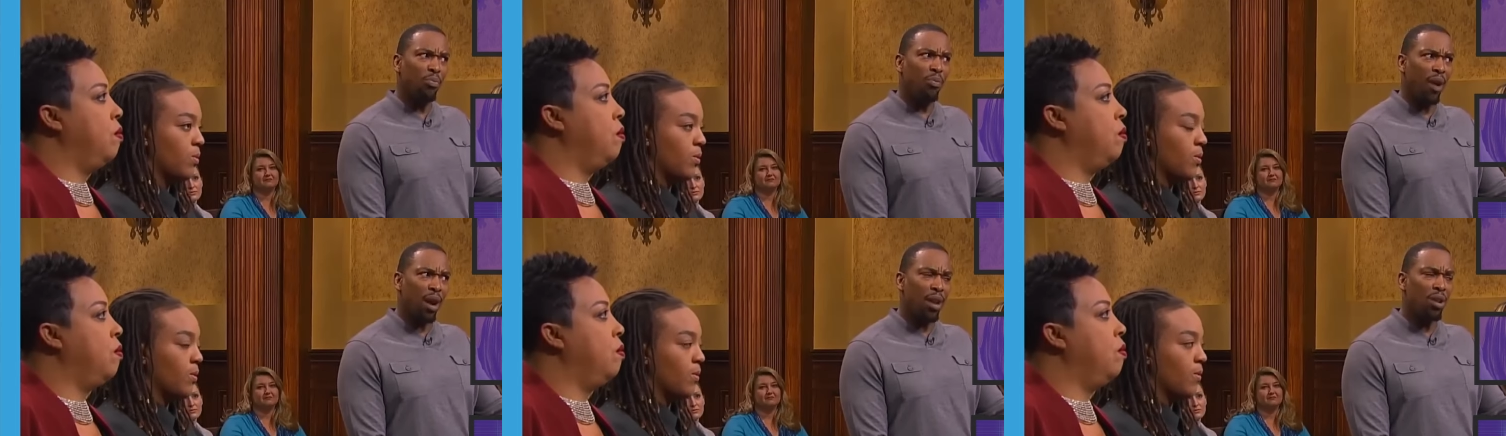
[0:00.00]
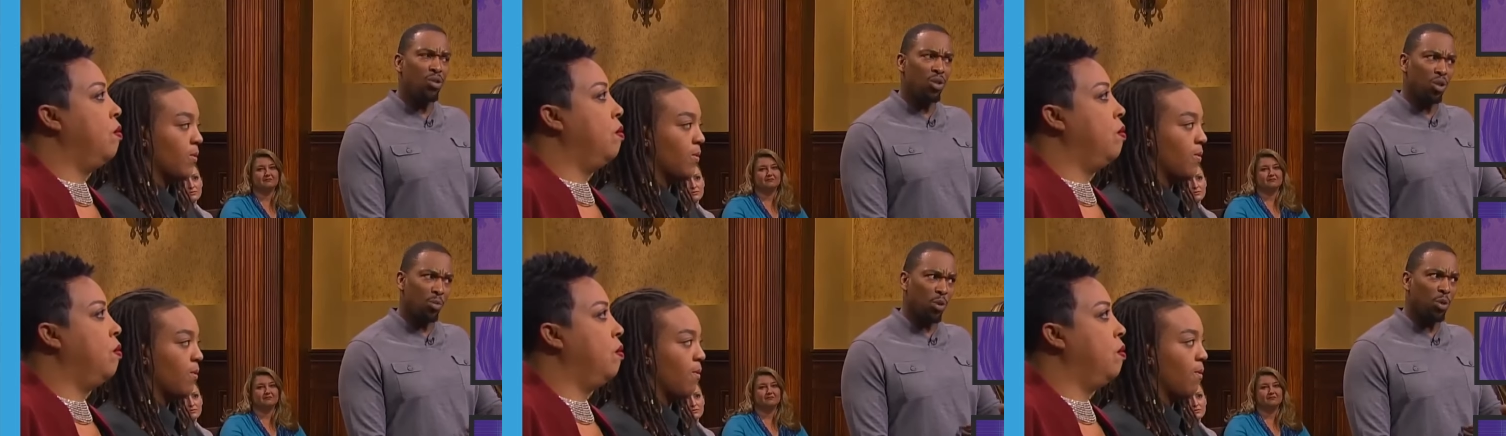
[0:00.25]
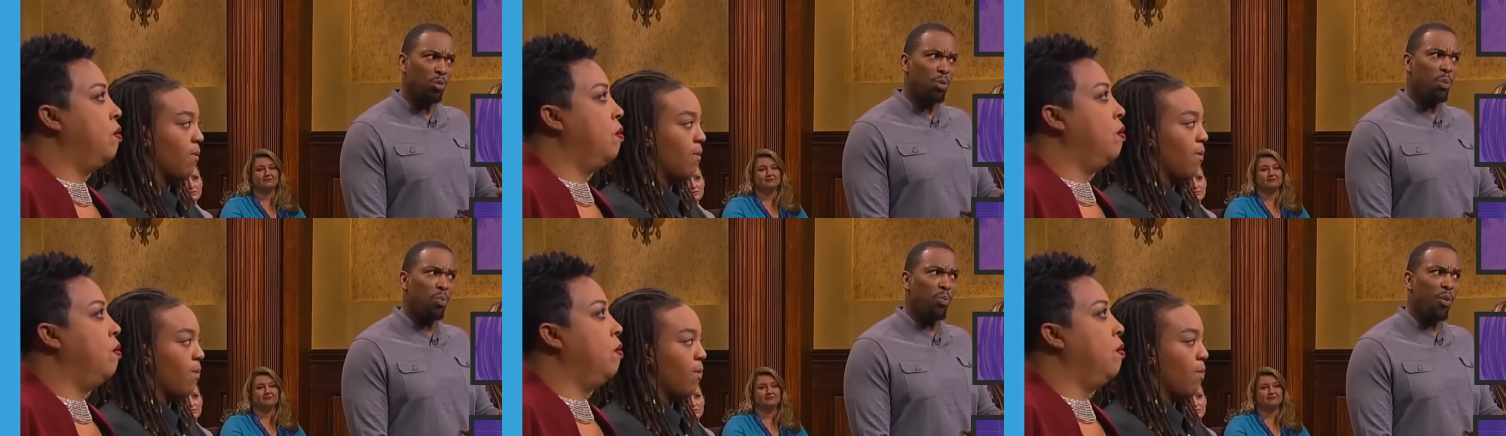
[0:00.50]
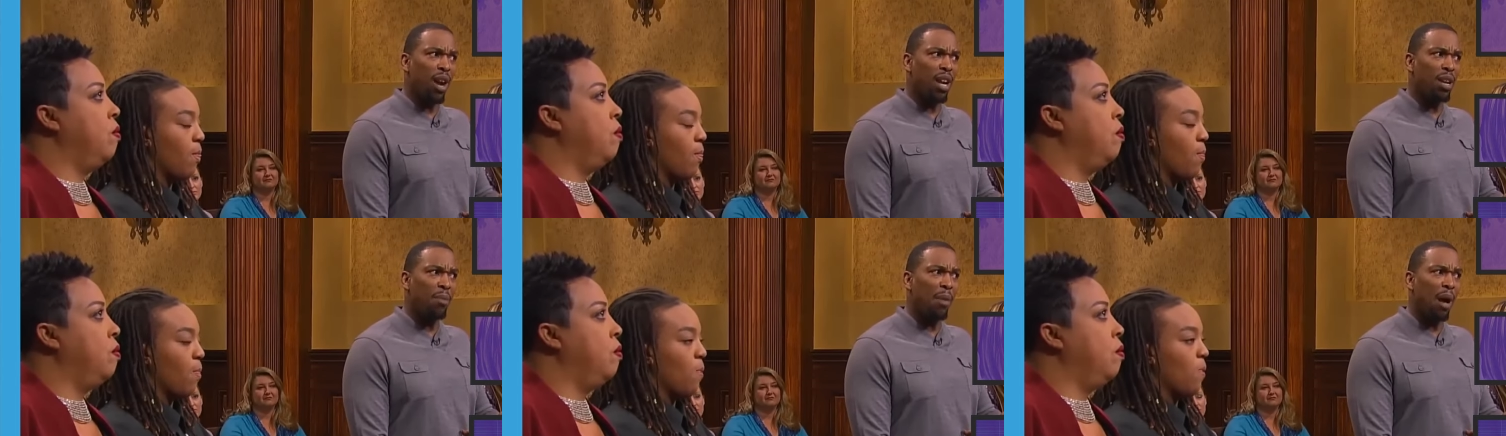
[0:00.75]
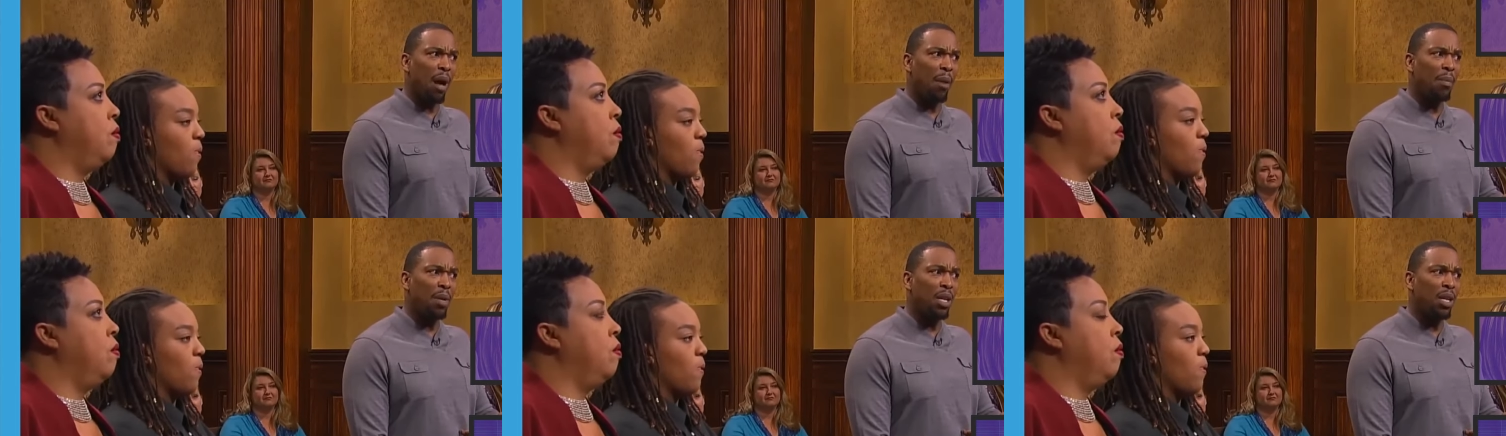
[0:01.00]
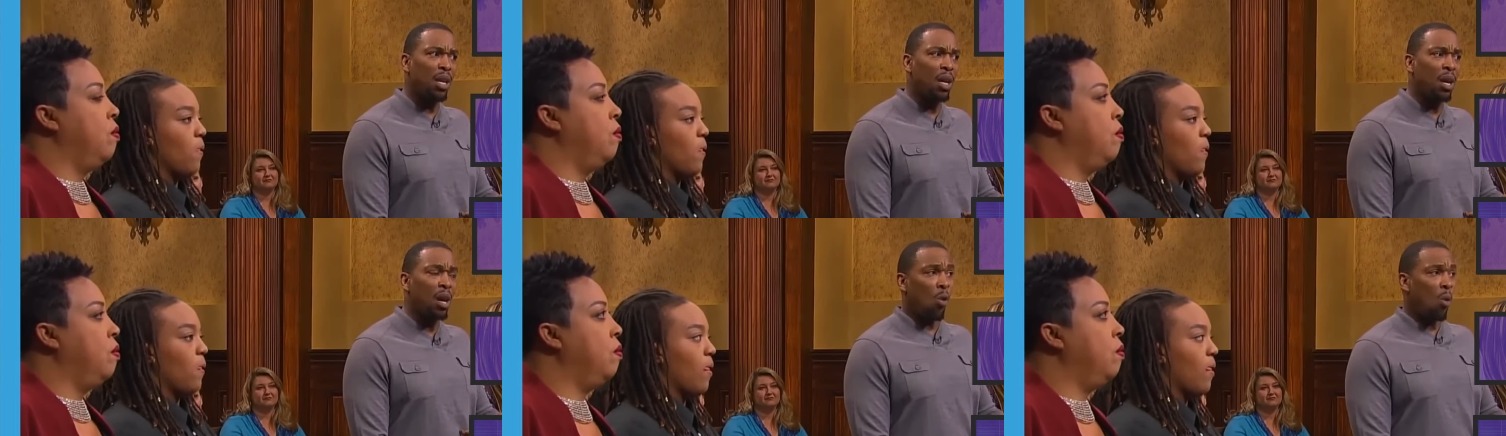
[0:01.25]
Speaker 1: pregnant? You supposed to be pregnant by
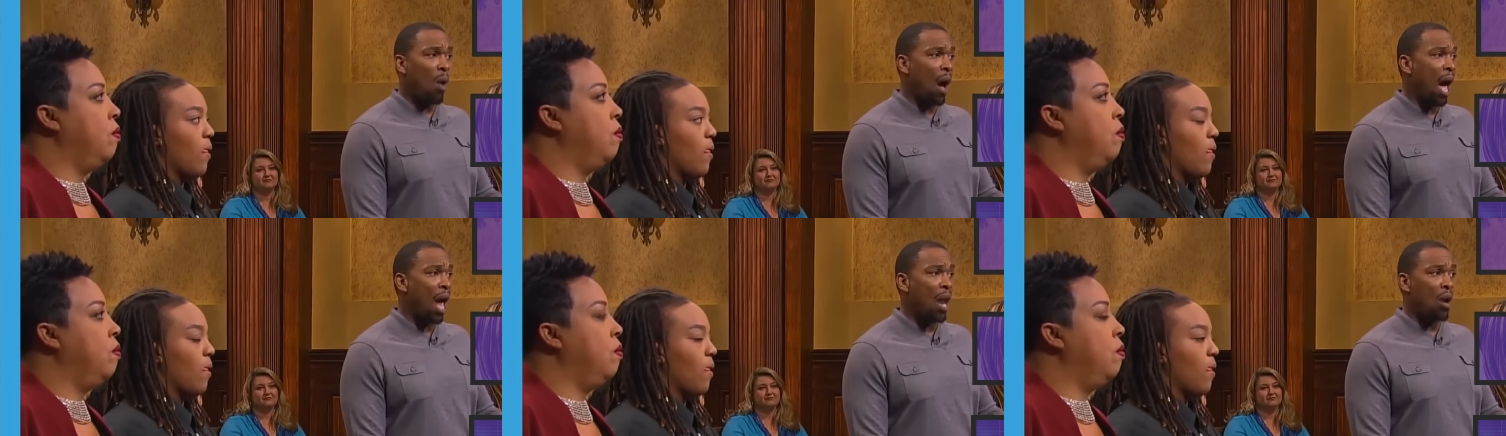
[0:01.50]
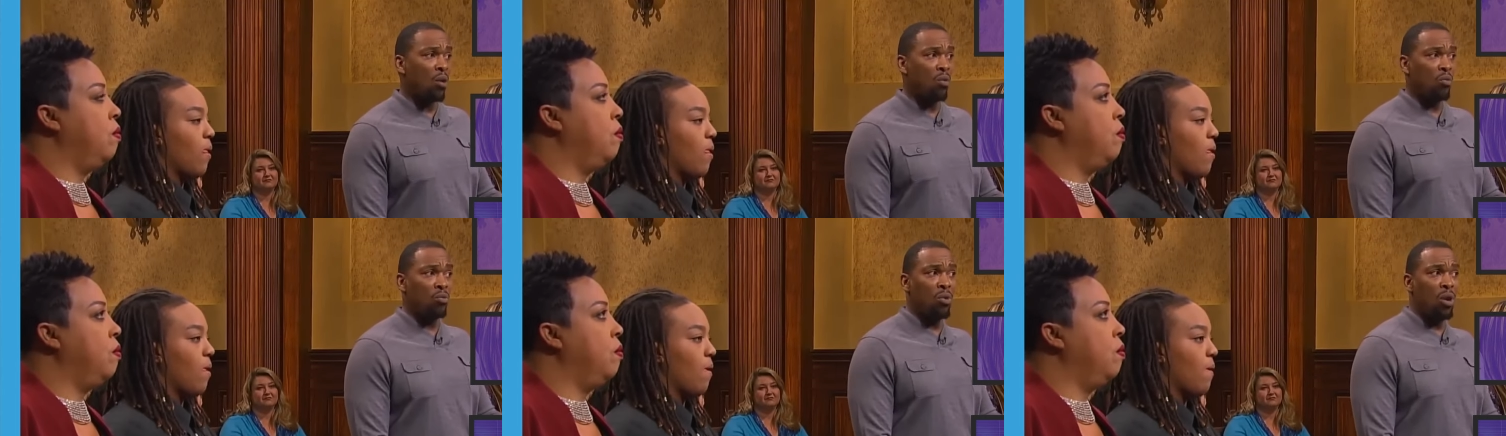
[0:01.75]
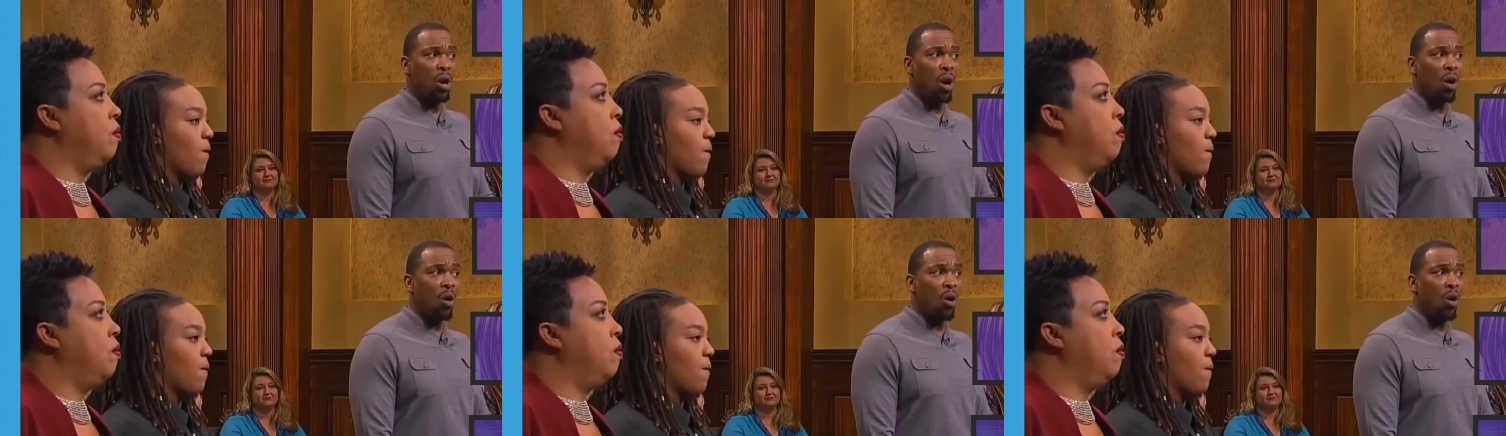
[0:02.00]
me? Oh, I don't